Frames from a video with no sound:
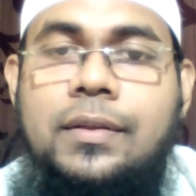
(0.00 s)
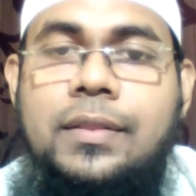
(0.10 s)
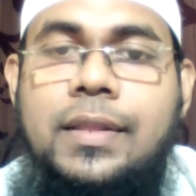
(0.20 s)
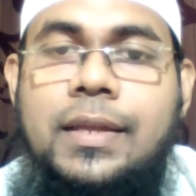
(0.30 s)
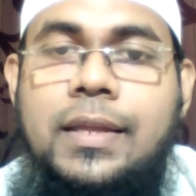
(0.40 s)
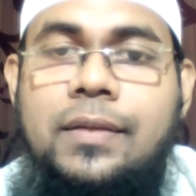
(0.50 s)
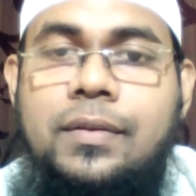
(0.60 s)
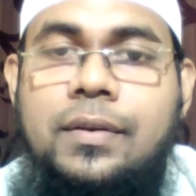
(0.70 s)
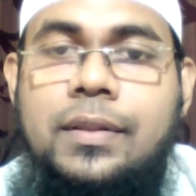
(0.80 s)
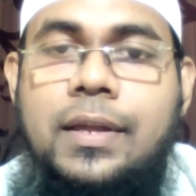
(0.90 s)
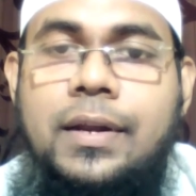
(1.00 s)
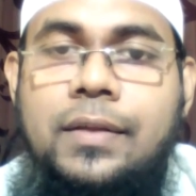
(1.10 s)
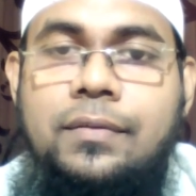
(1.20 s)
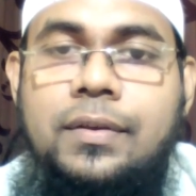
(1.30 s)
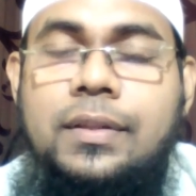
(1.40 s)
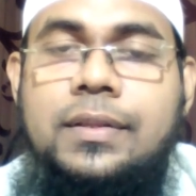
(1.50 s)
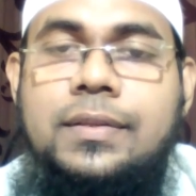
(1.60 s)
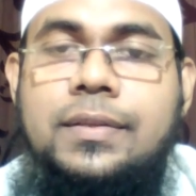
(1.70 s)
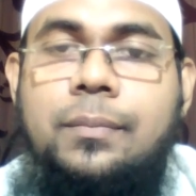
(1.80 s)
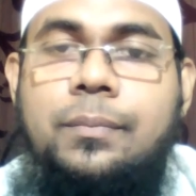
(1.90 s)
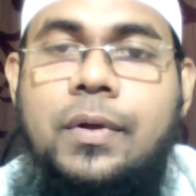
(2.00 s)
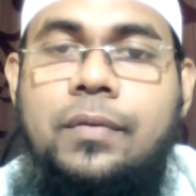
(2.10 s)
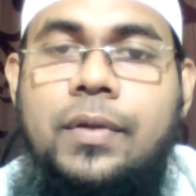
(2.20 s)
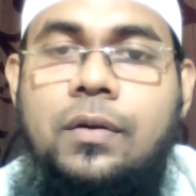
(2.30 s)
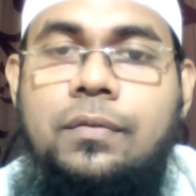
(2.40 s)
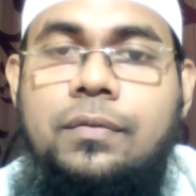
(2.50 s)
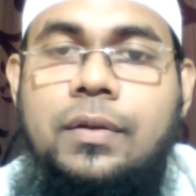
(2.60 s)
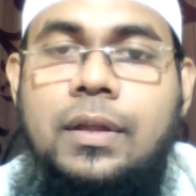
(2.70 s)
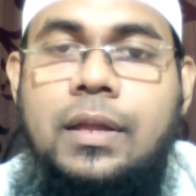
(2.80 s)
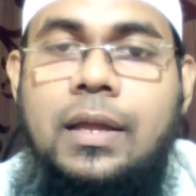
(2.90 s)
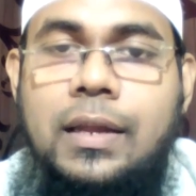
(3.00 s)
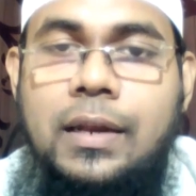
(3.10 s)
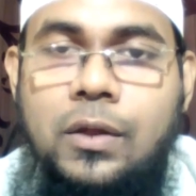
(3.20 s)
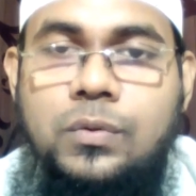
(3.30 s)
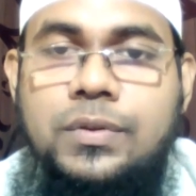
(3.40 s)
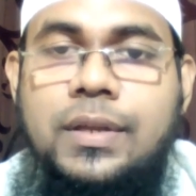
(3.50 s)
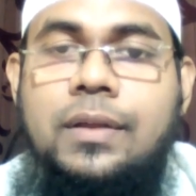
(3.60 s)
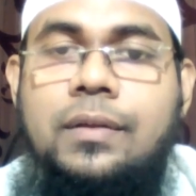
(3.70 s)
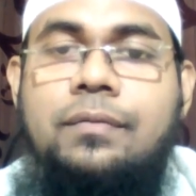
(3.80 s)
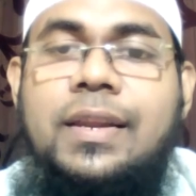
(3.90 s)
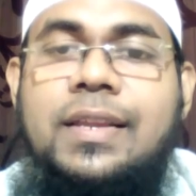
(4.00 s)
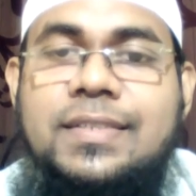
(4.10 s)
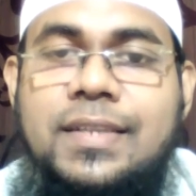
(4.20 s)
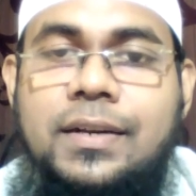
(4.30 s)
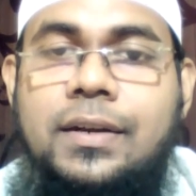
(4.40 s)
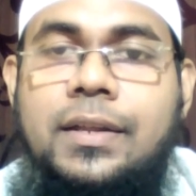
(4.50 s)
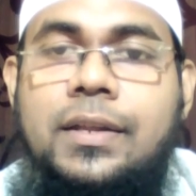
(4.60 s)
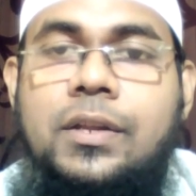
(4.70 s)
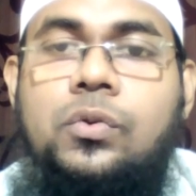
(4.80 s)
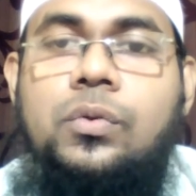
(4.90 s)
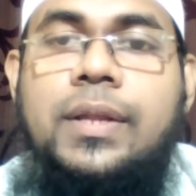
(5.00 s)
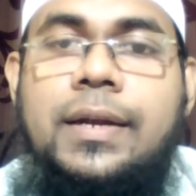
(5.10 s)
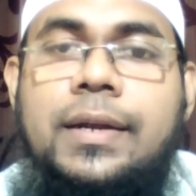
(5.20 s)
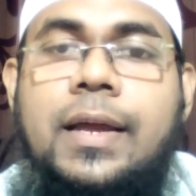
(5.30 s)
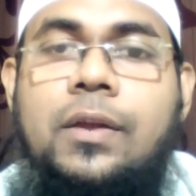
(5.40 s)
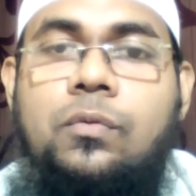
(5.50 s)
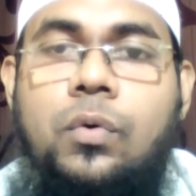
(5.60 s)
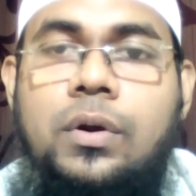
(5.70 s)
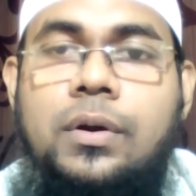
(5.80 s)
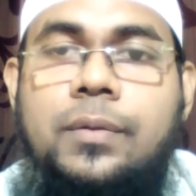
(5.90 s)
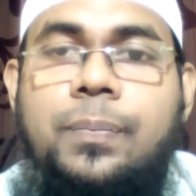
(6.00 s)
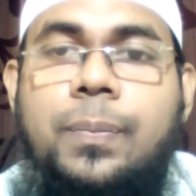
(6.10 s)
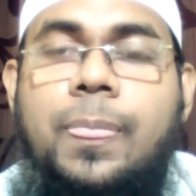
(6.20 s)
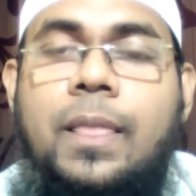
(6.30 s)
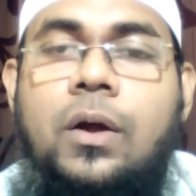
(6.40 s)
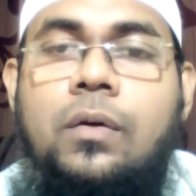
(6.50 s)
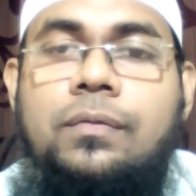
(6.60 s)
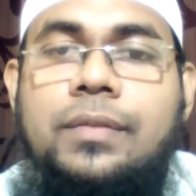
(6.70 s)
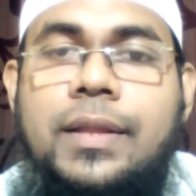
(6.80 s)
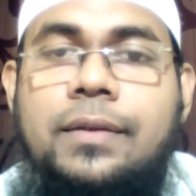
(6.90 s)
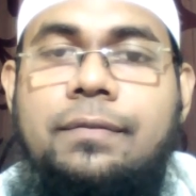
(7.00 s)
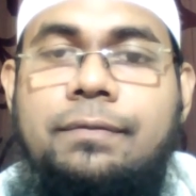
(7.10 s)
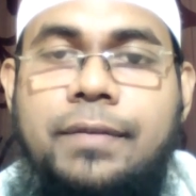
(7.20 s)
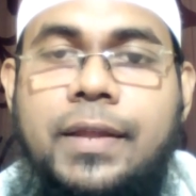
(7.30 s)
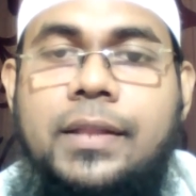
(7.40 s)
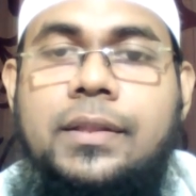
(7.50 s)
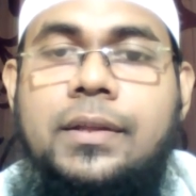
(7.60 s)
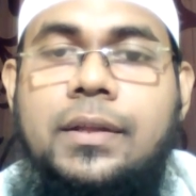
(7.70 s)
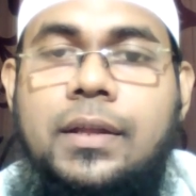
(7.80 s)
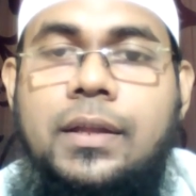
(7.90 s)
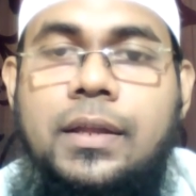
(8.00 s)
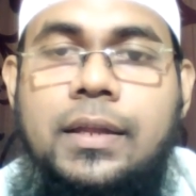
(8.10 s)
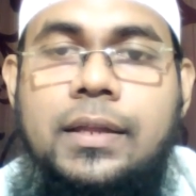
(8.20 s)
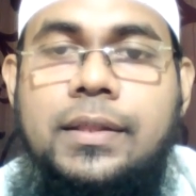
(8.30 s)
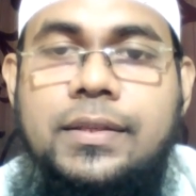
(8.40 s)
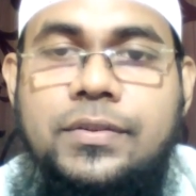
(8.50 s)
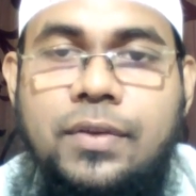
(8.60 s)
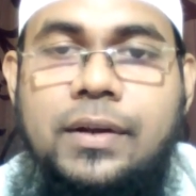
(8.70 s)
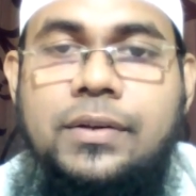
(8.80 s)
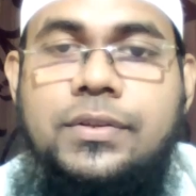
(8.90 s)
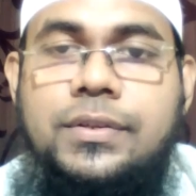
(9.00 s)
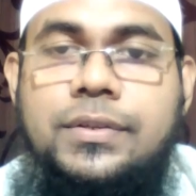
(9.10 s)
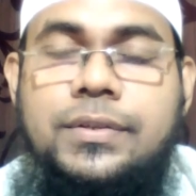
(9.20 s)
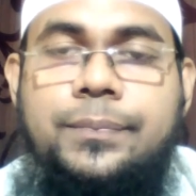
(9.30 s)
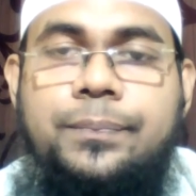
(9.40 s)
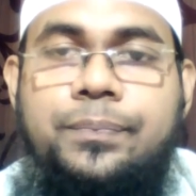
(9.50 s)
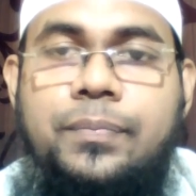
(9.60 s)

this is a way of announcing very subtly to the entire world of their faith in their strategies